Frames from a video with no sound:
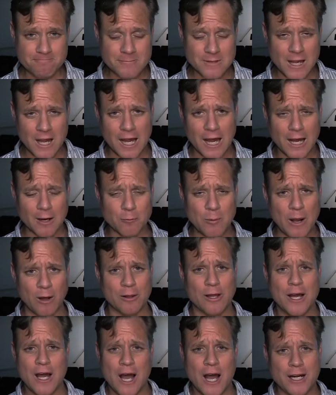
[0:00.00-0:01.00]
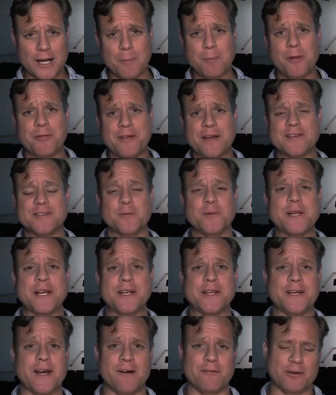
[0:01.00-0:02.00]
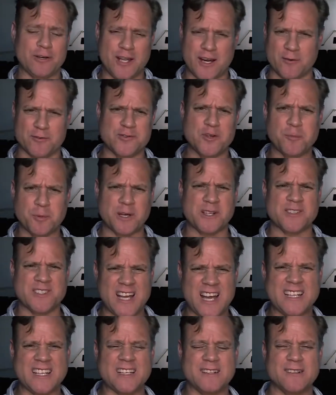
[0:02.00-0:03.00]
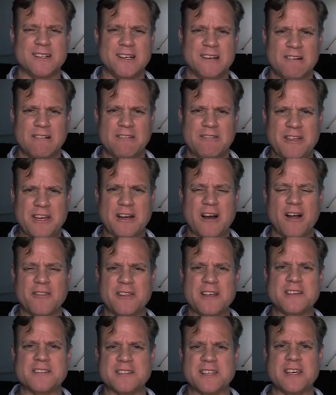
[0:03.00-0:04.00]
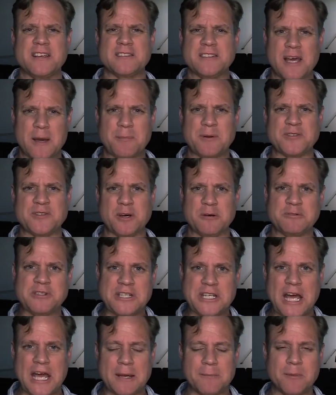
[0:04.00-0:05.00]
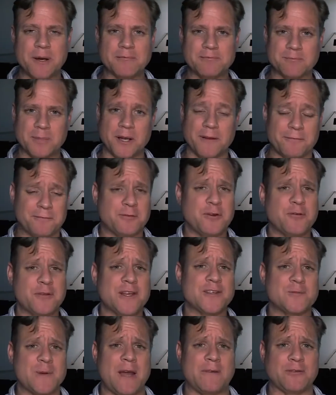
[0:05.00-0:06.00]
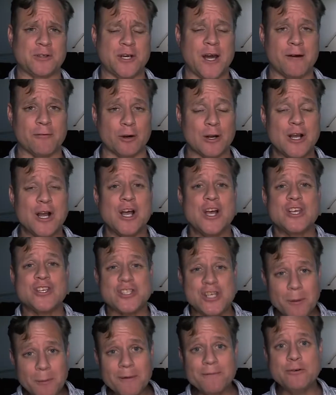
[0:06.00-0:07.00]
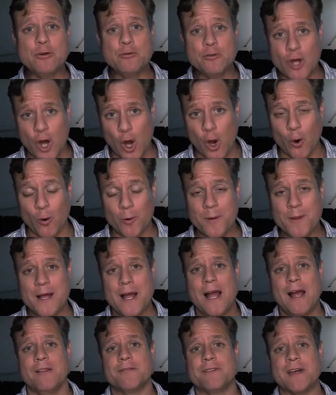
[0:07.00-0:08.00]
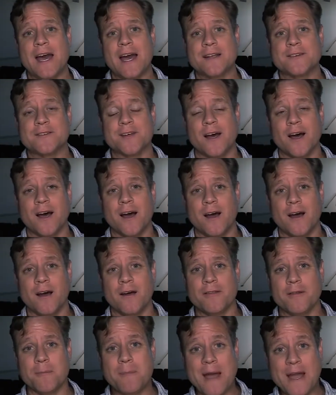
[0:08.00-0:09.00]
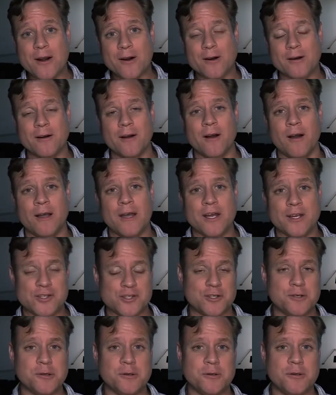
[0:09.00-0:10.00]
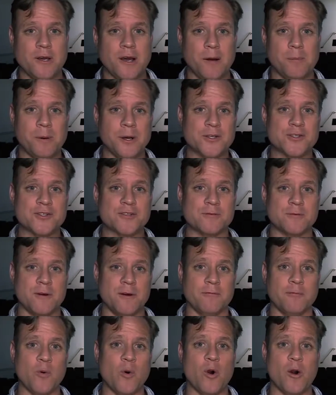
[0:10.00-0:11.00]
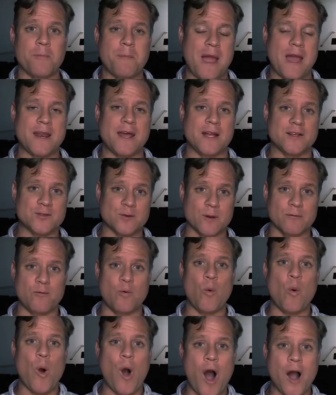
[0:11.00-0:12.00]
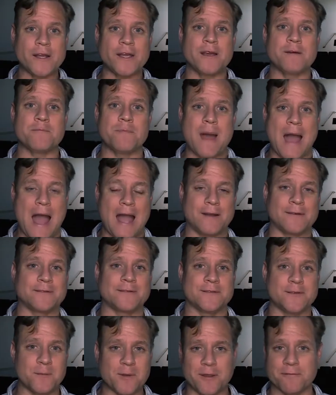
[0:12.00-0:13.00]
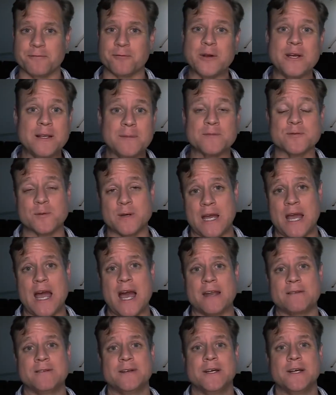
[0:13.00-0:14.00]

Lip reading: Well, a couple of things that we need to cover. Not a super exciting Think on These Things episode today, but a few things we have to cover. Some of you know that the mayor issued a bunch of more mandates, sort of walking back some of the freedoms we had